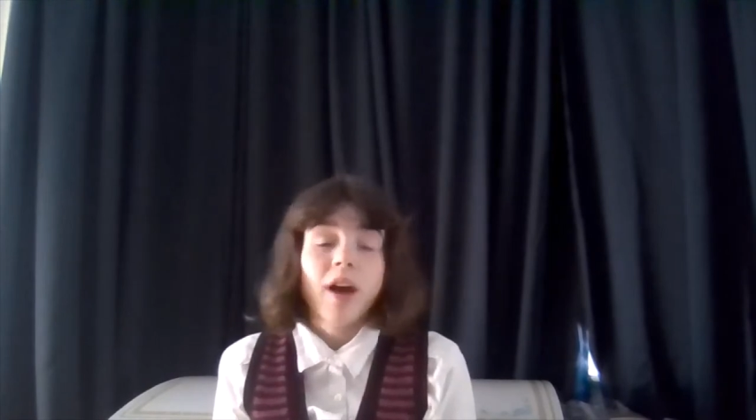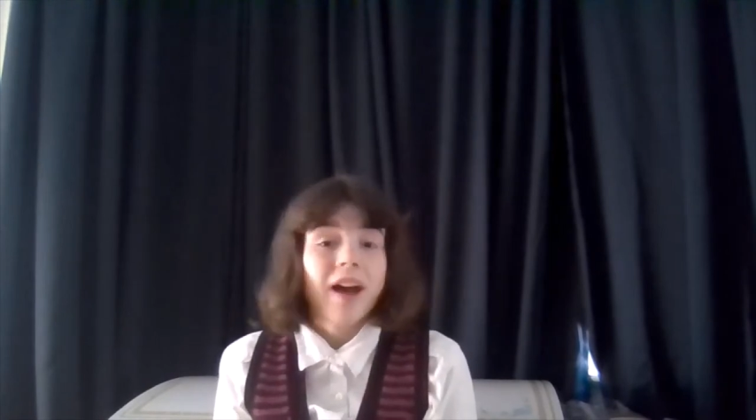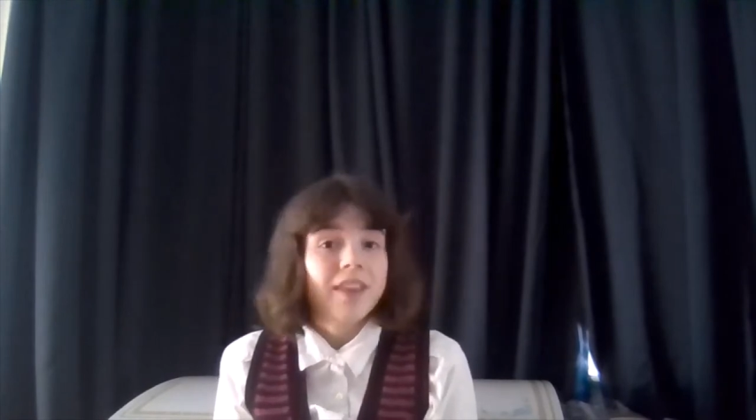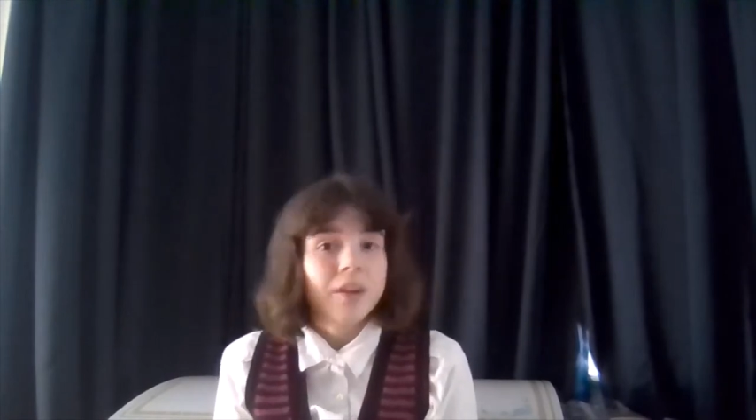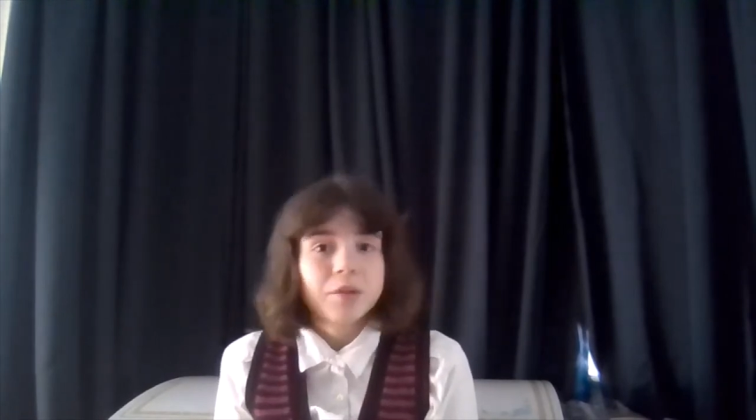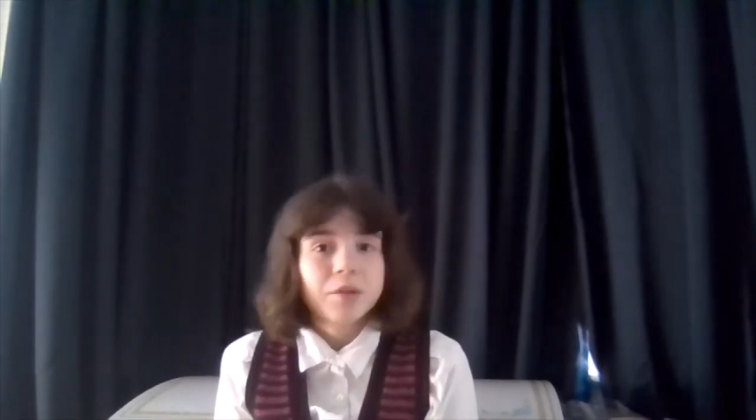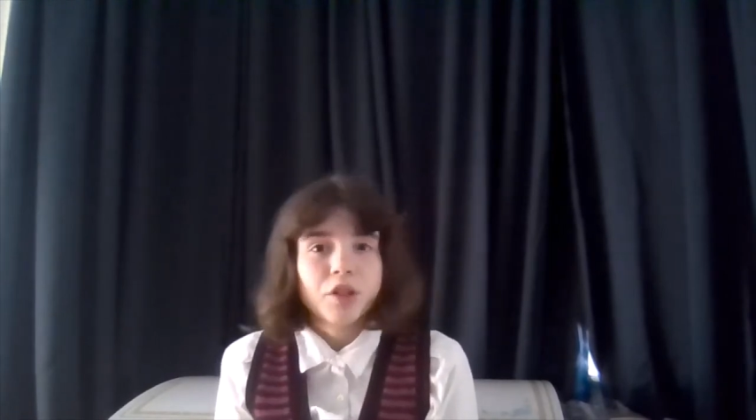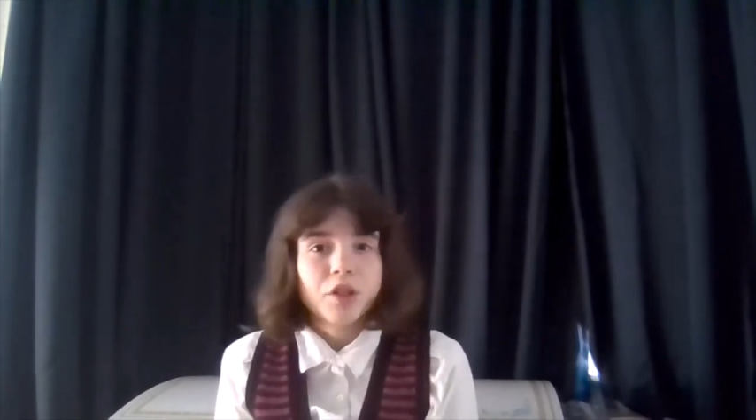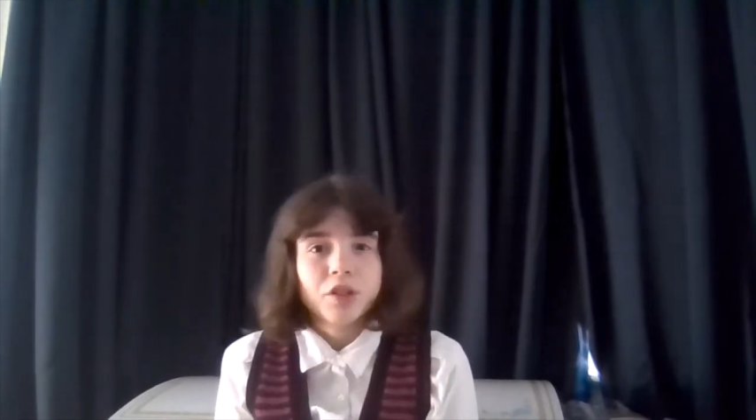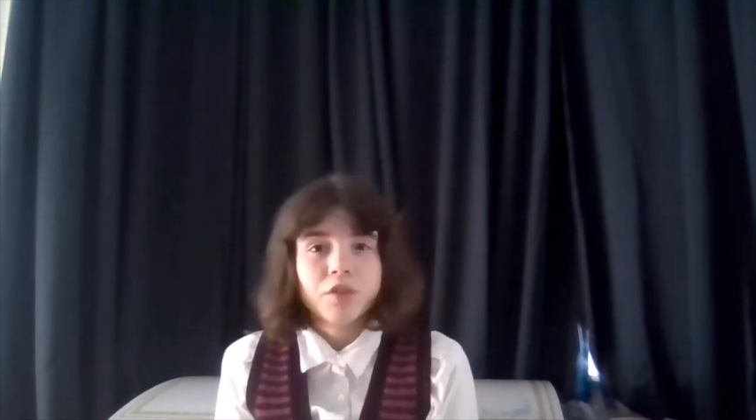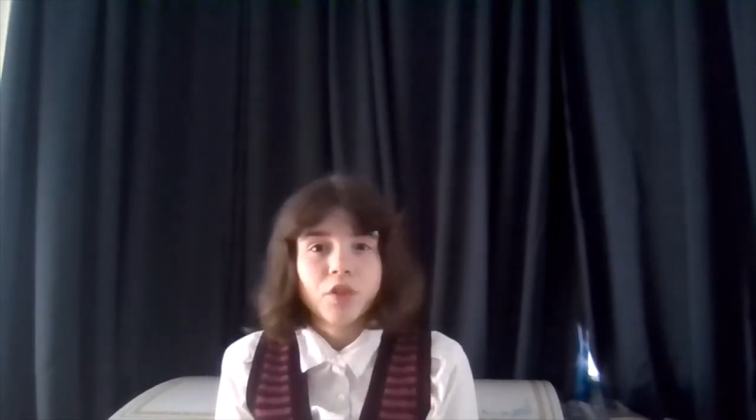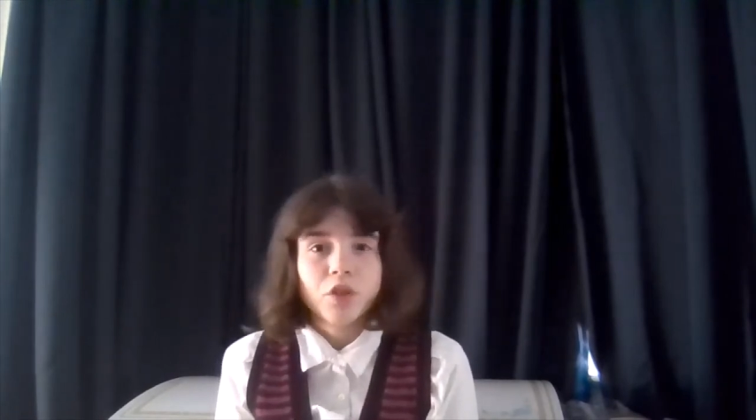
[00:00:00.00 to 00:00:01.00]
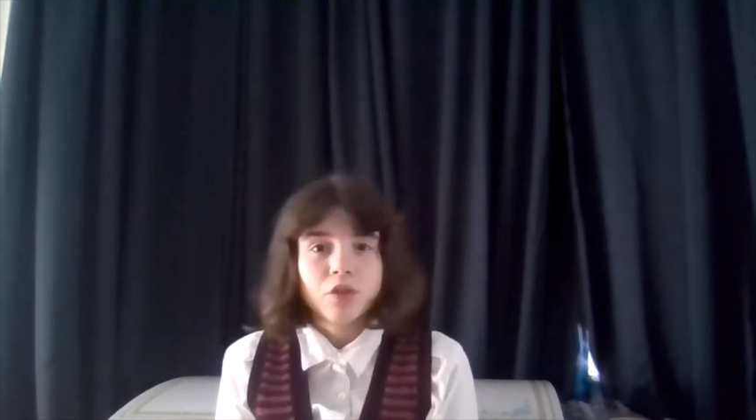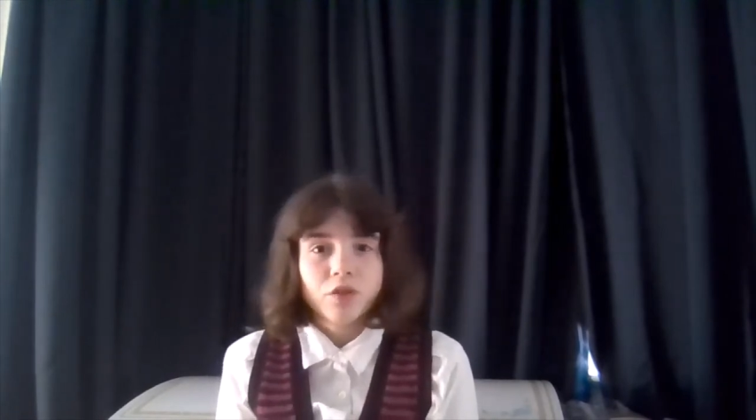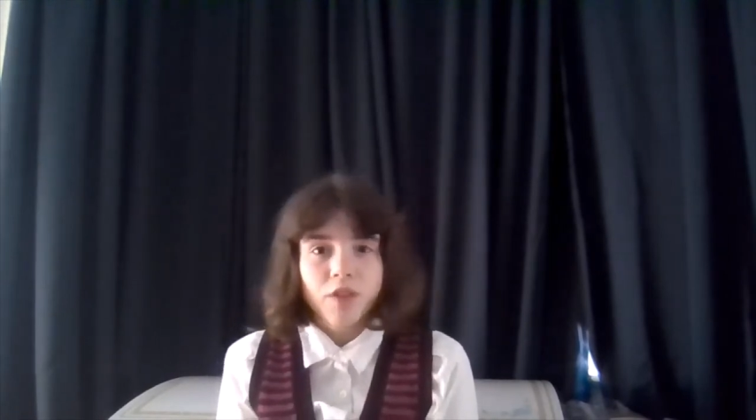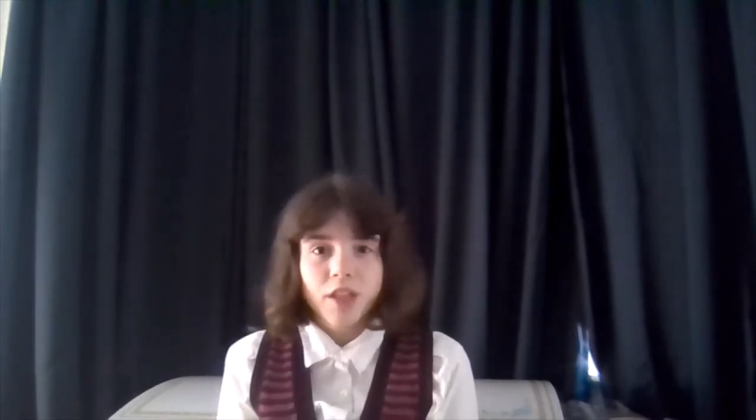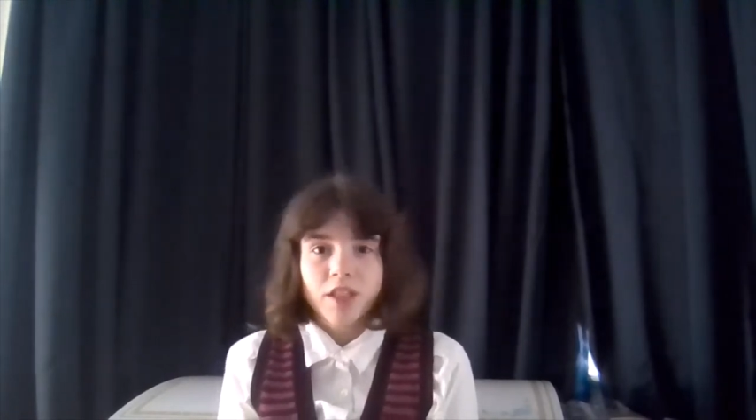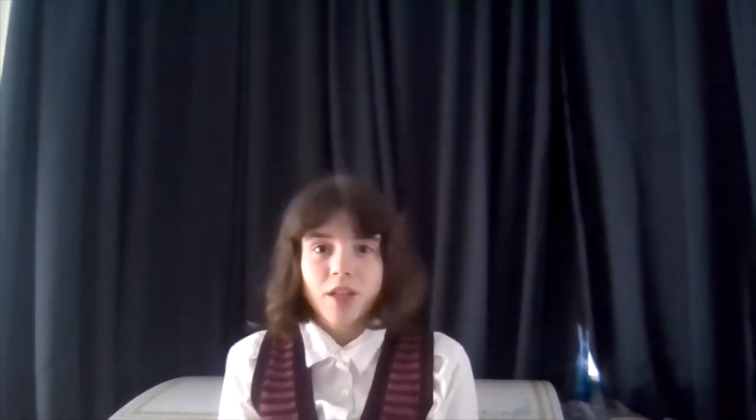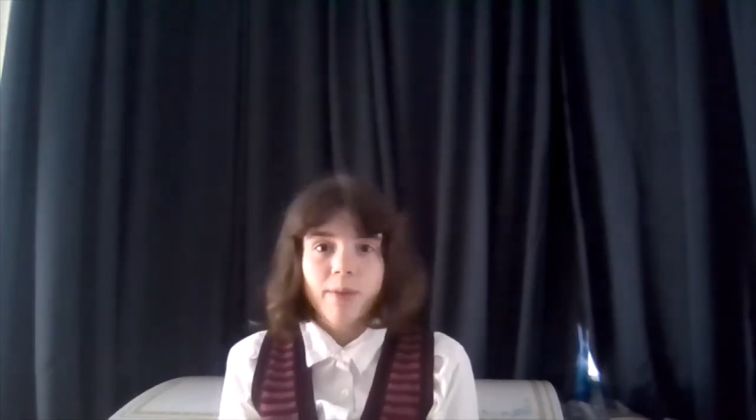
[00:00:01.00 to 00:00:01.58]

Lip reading: and there was a lot of controversy